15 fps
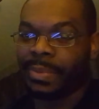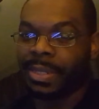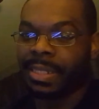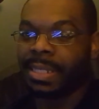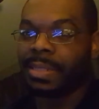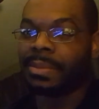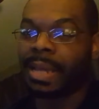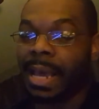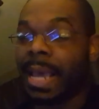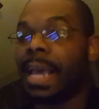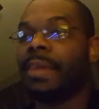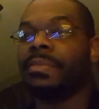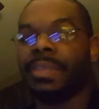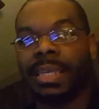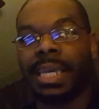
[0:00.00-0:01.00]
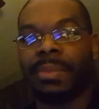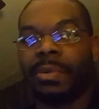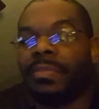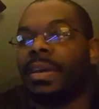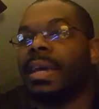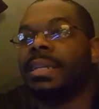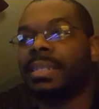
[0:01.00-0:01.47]
I keep I have the game.
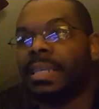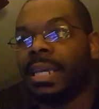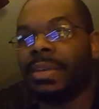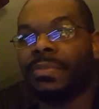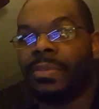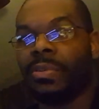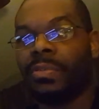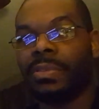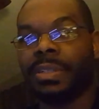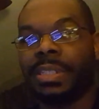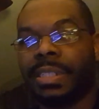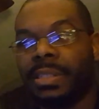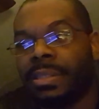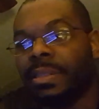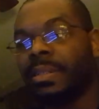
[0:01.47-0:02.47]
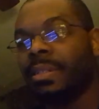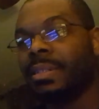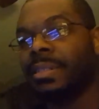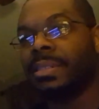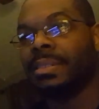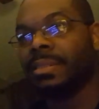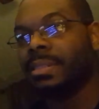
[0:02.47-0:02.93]
I've had the game for over a year,
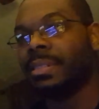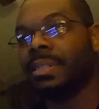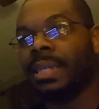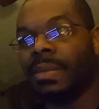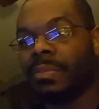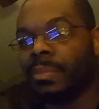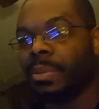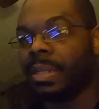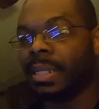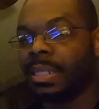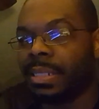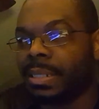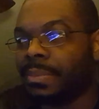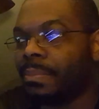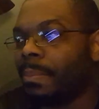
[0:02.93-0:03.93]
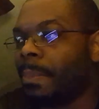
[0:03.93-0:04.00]
still haven't played it.